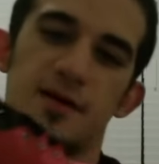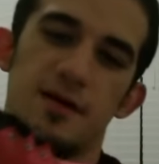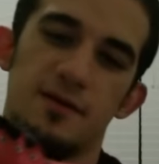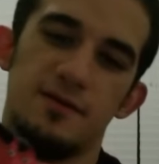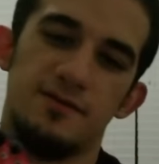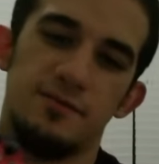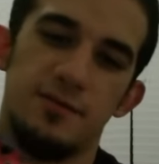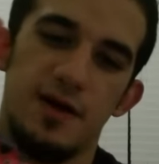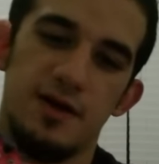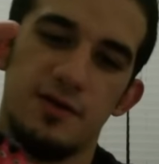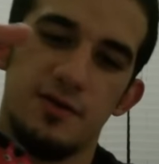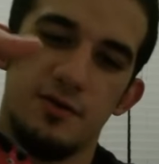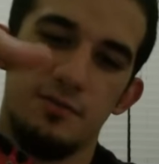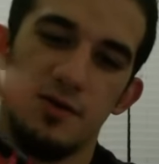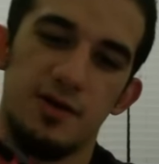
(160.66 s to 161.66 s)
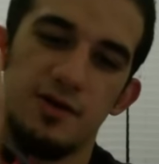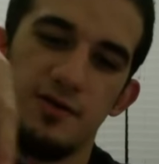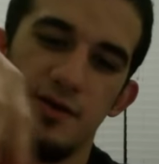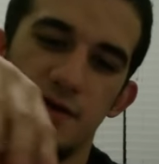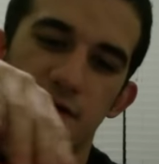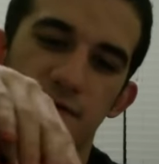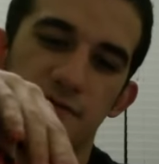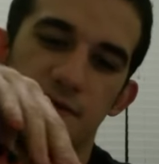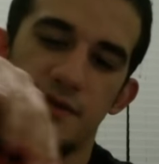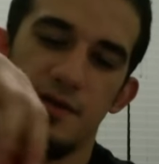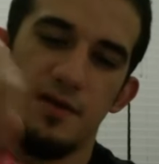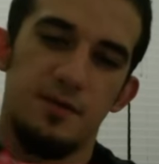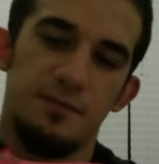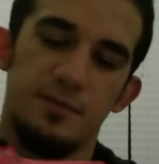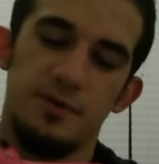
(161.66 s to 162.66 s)
And then on this red nubuck you have on
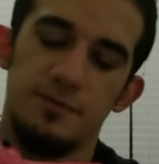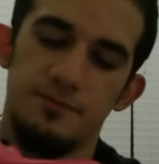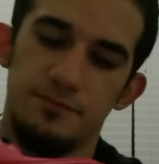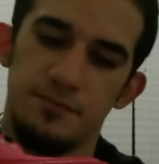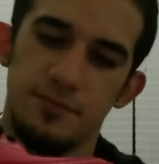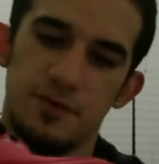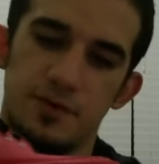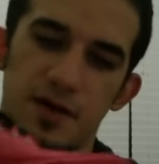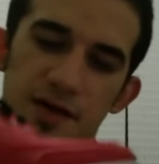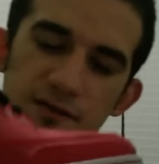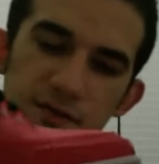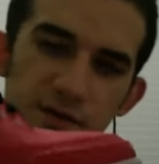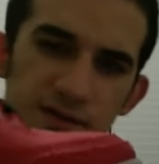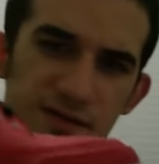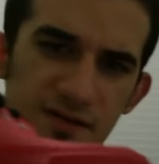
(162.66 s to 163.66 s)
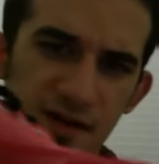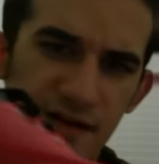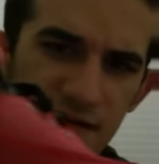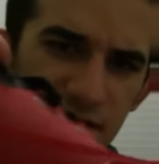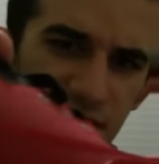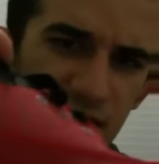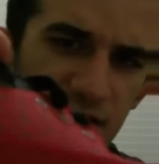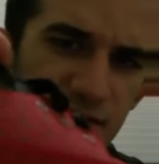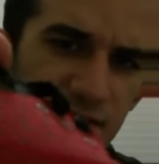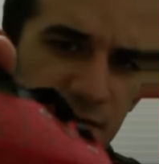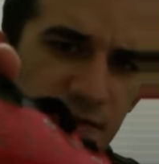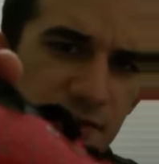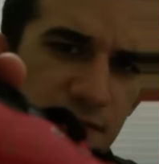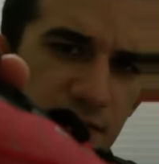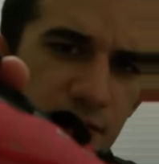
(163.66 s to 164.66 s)
the upper, you have all these like
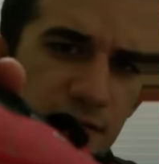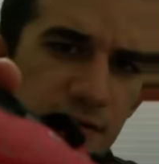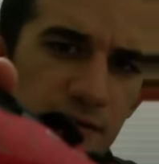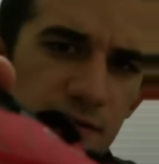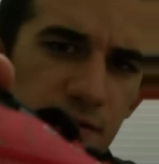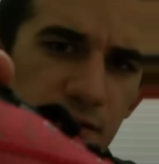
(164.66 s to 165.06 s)
laser,